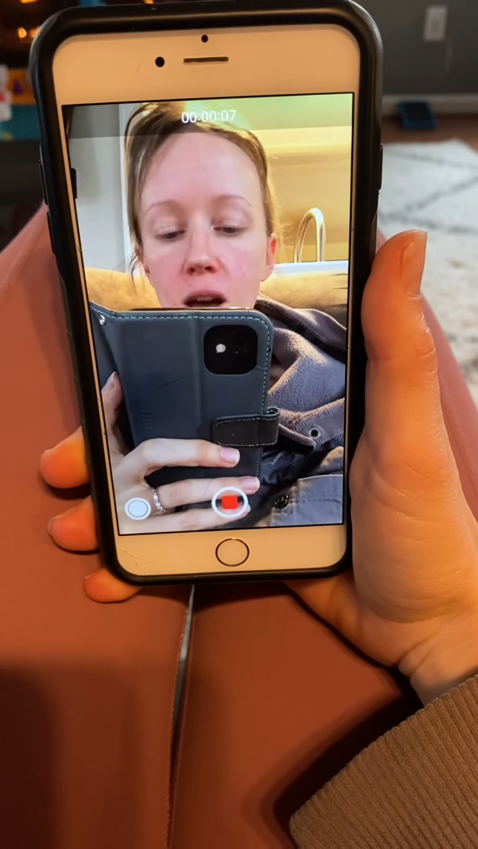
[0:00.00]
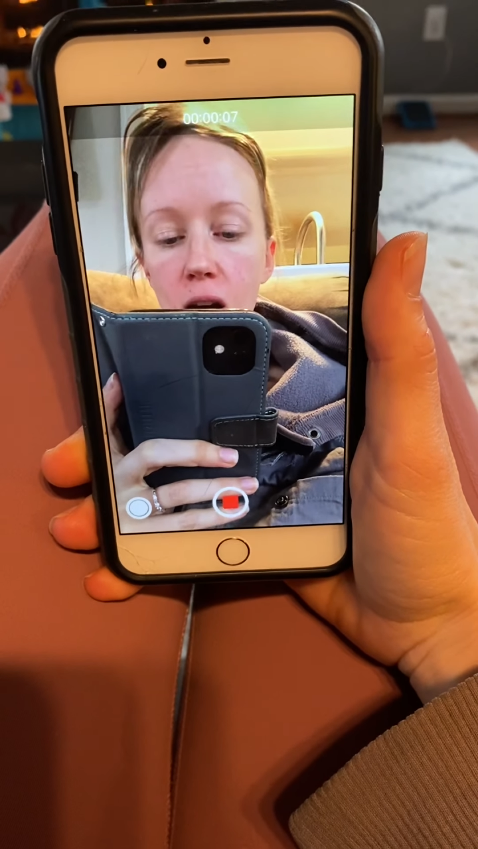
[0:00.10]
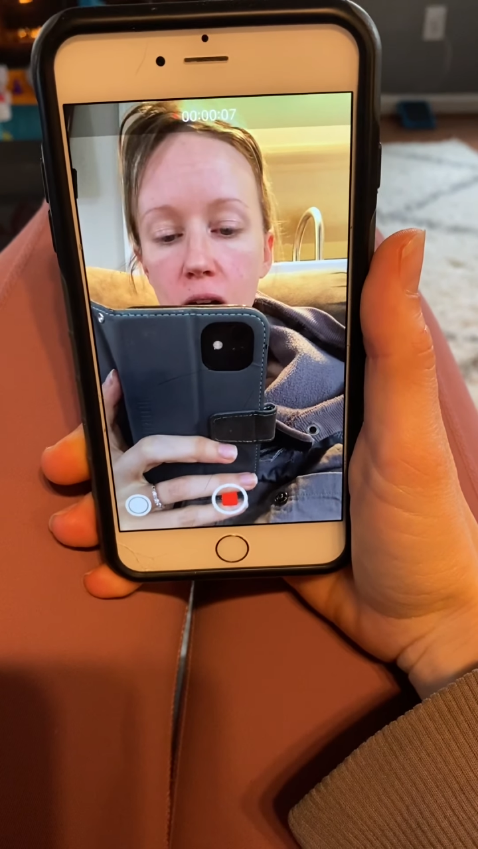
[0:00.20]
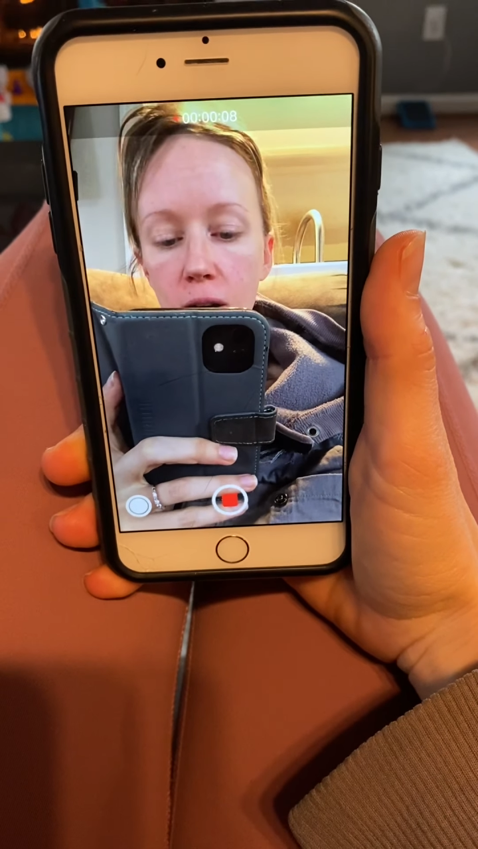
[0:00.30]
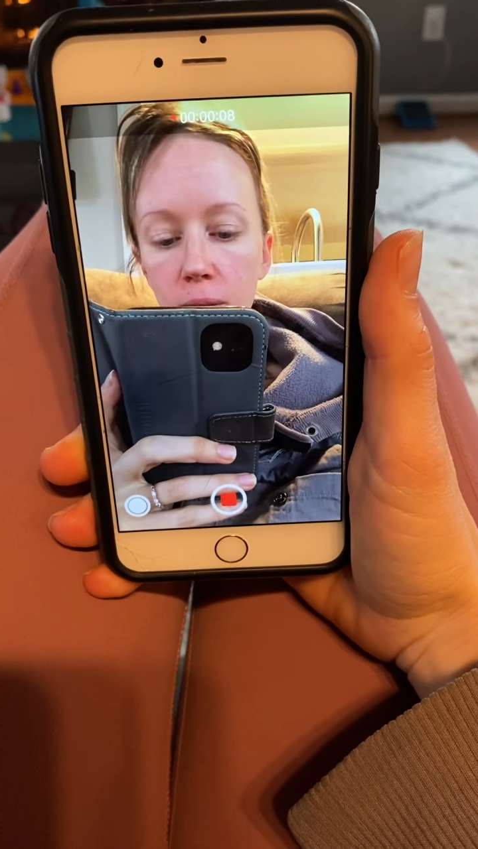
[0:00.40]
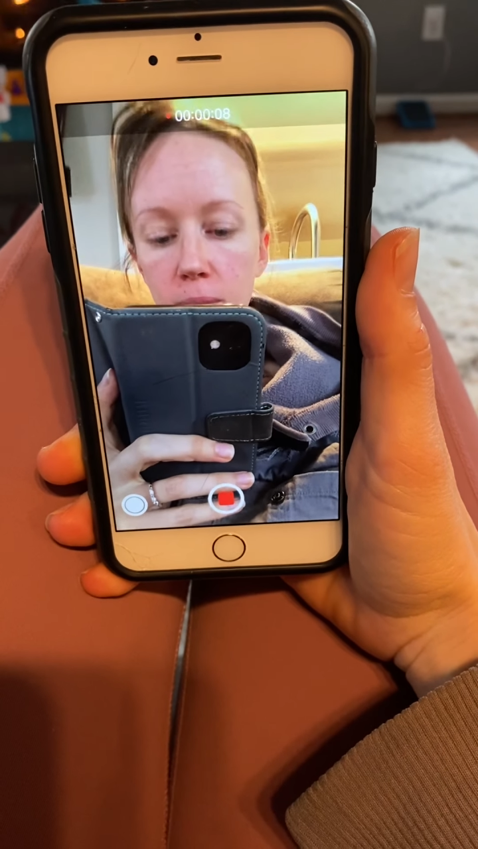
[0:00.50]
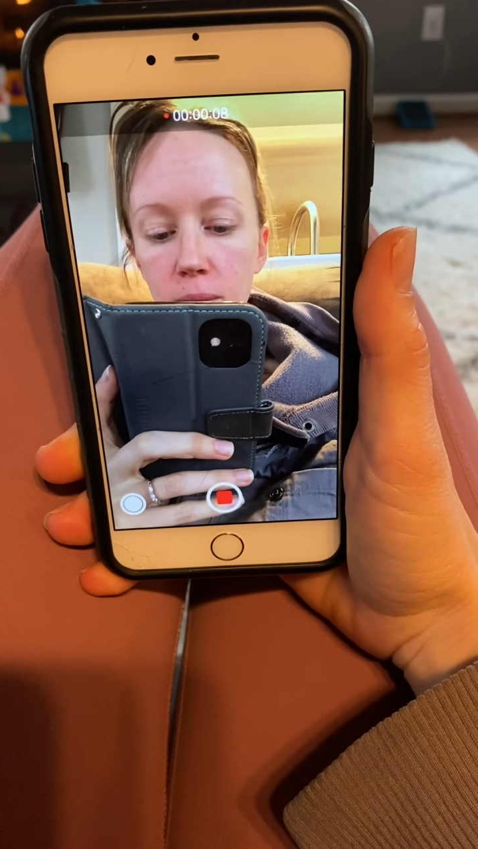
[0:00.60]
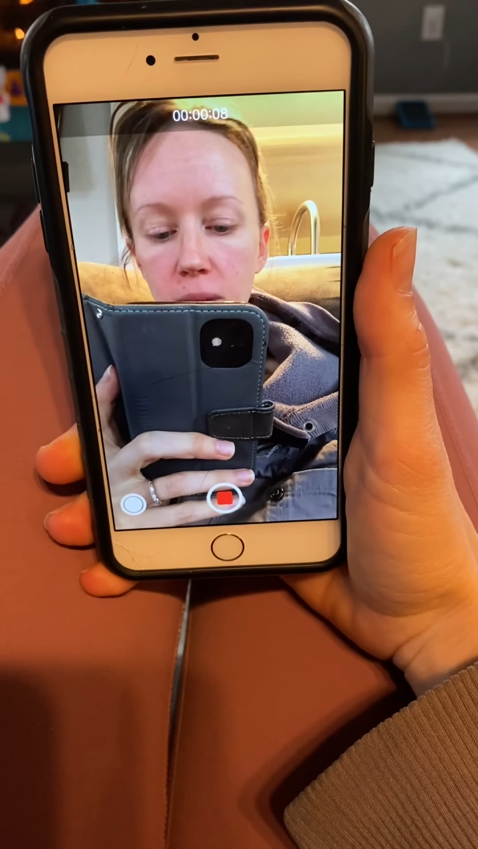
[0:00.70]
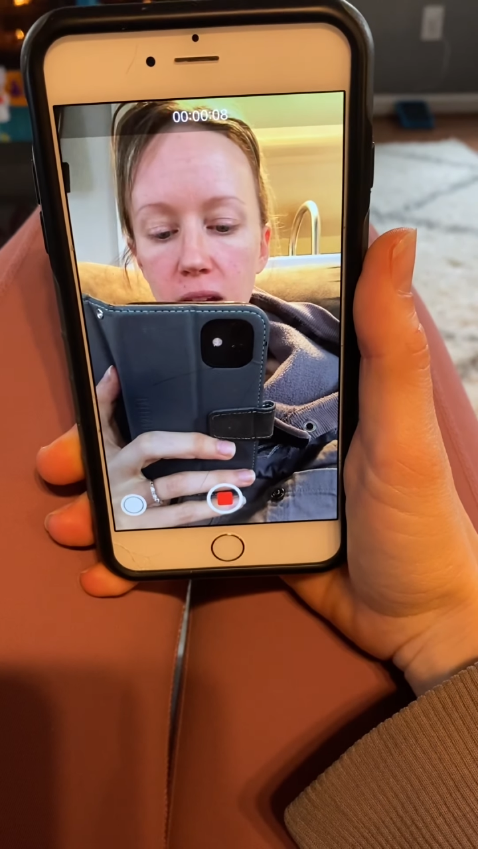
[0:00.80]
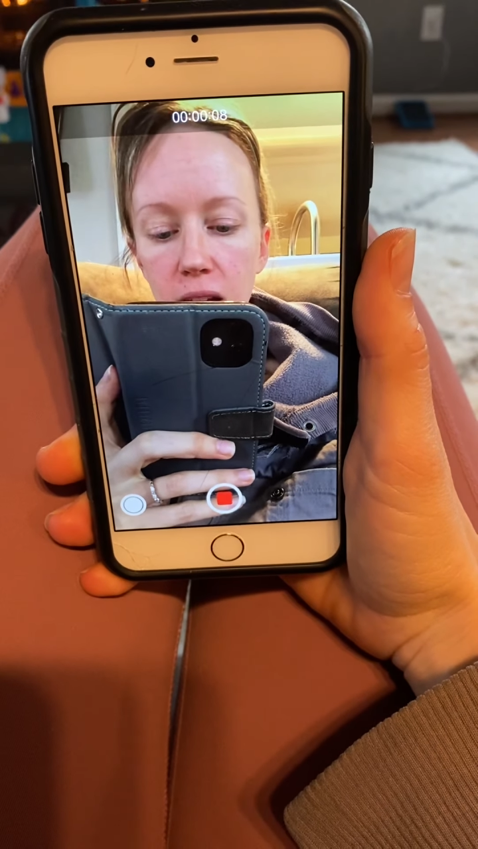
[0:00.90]

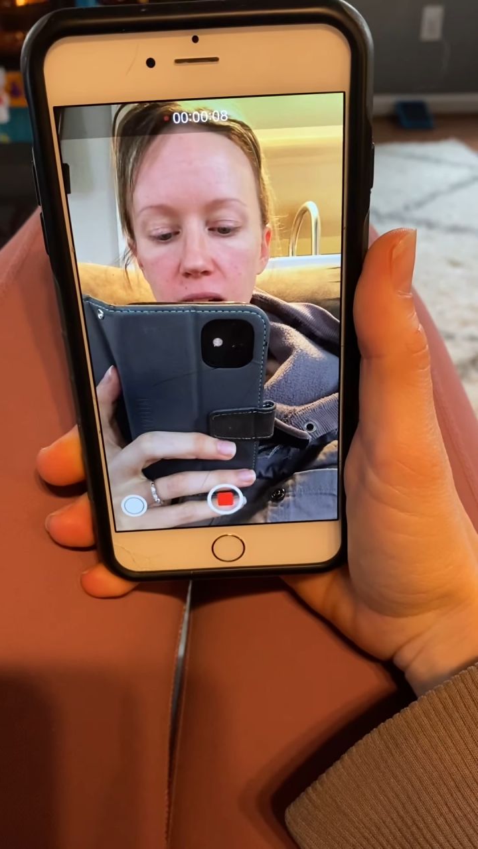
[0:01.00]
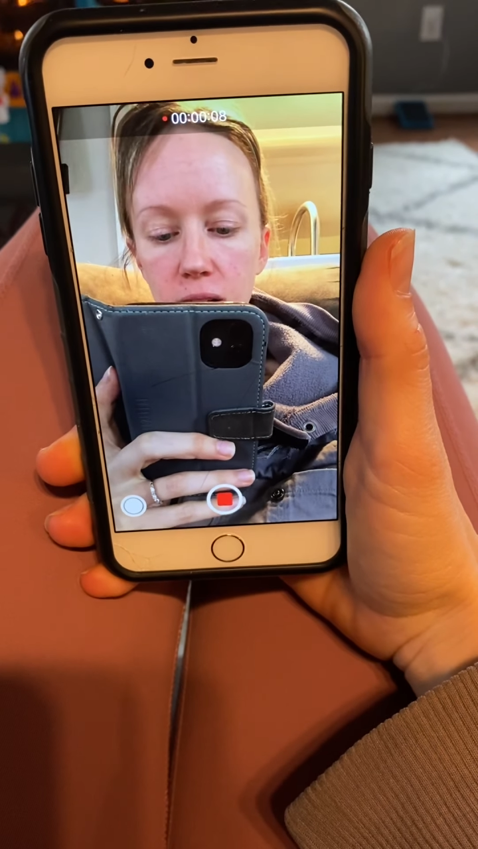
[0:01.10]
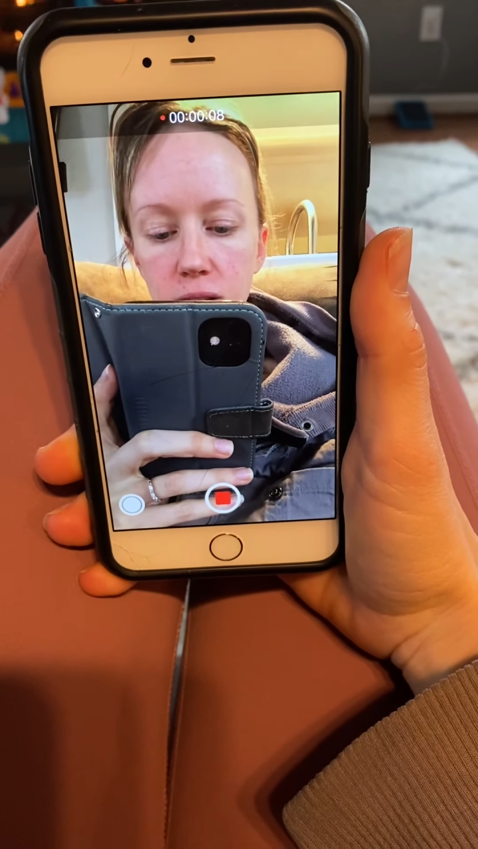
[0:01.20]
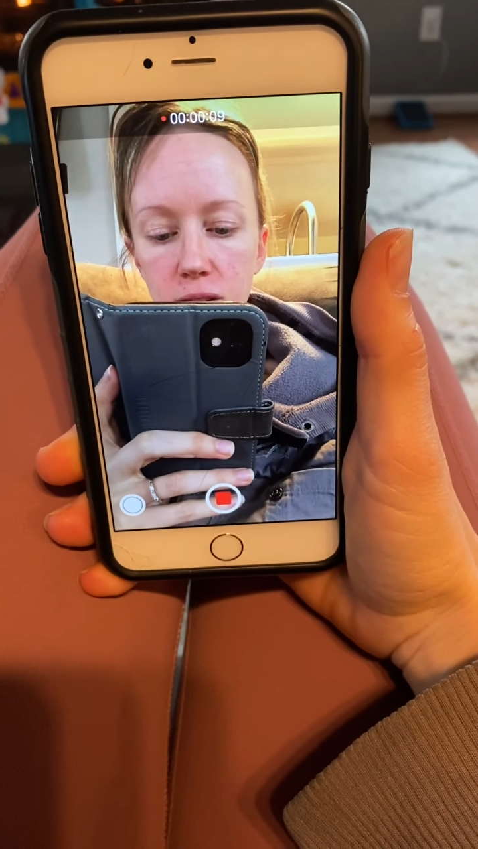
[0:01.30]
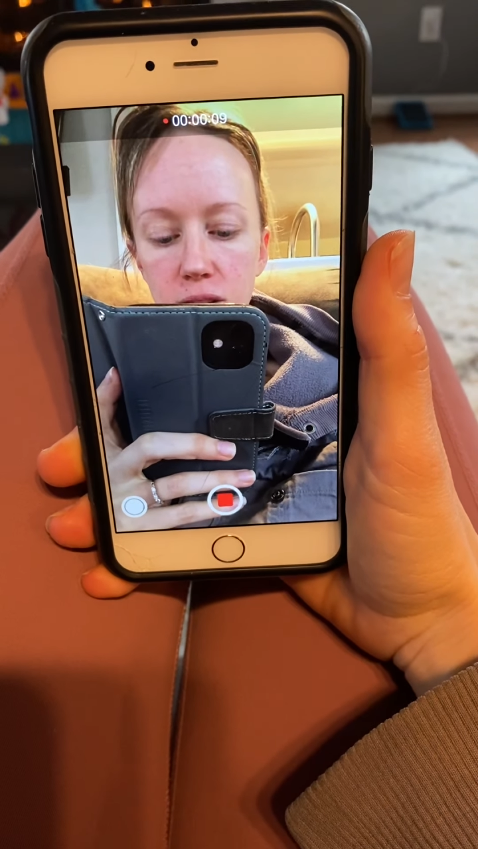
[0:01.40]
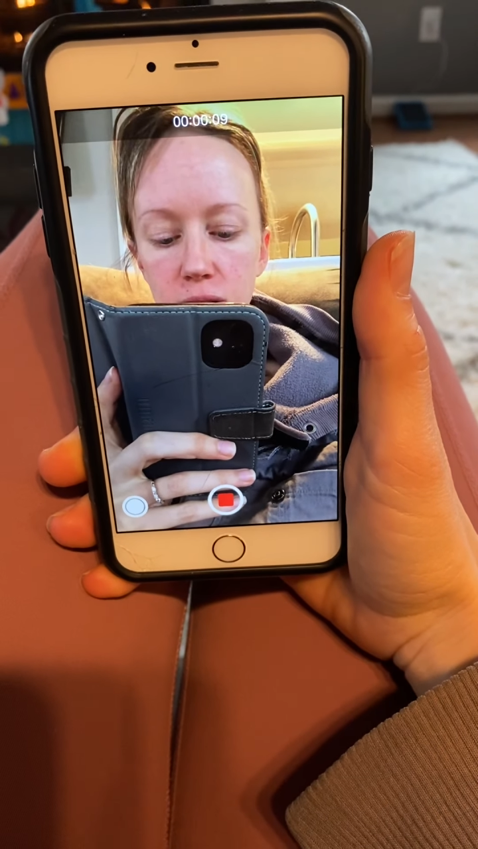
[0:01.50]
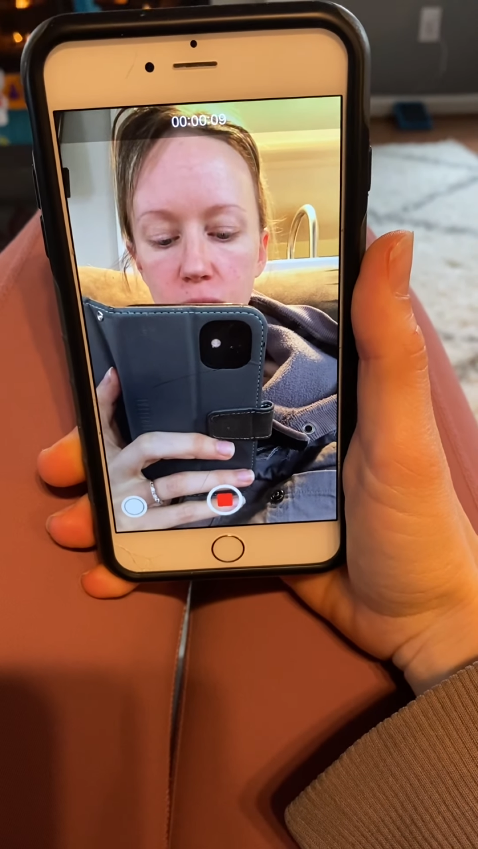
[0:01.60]
and